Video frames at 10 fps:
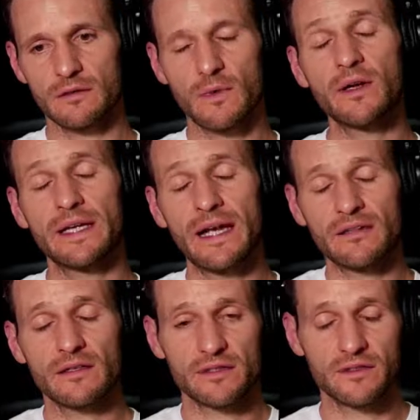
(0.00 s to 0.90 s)
Well, yeah,
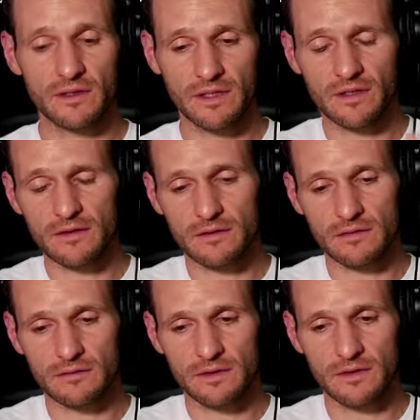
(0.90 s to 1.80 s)
and
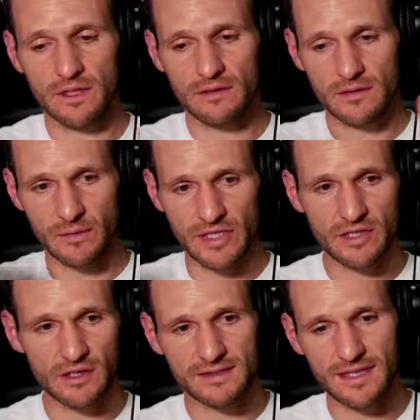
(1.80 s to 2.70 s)
the other
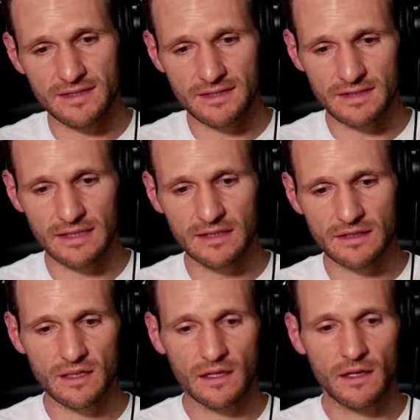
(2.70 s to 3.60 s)
dimension on tests is